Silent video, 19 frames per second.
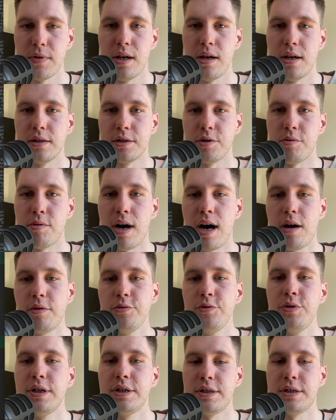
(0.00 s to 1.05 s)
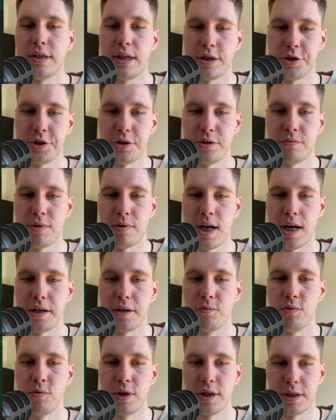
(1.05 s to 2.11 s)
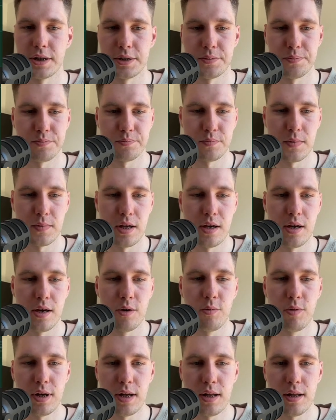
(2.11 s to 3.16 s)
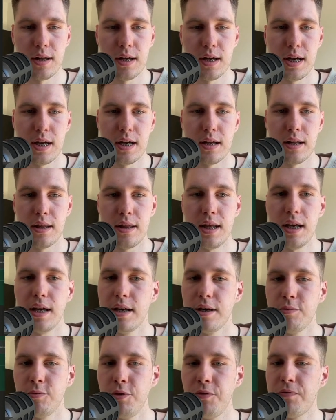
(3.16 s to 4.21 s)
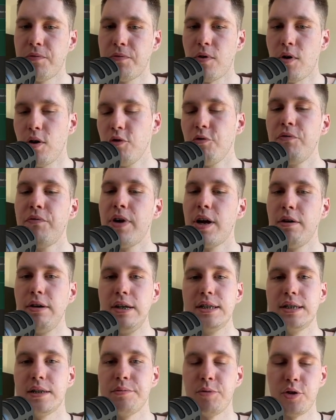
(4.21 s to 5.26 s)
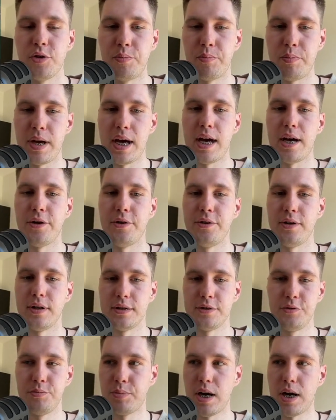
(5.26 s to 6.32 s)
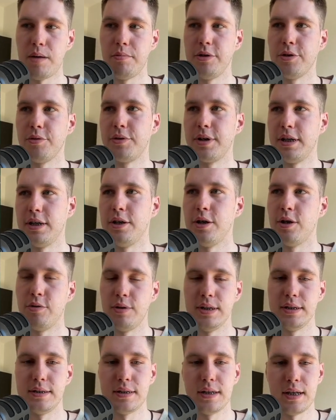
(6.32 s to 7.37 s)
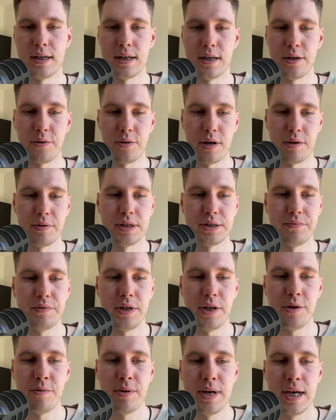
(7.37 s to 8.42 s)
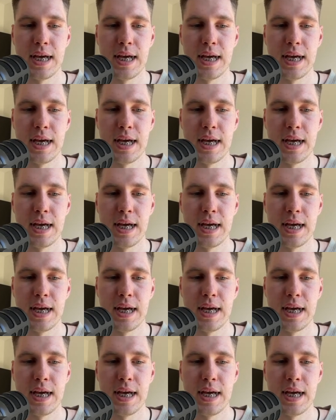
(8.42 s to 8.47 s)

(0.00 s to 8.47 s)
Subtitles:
So how do the section writing works? Well, then we follow very similar pattern, as you probably already noticed throughout this video,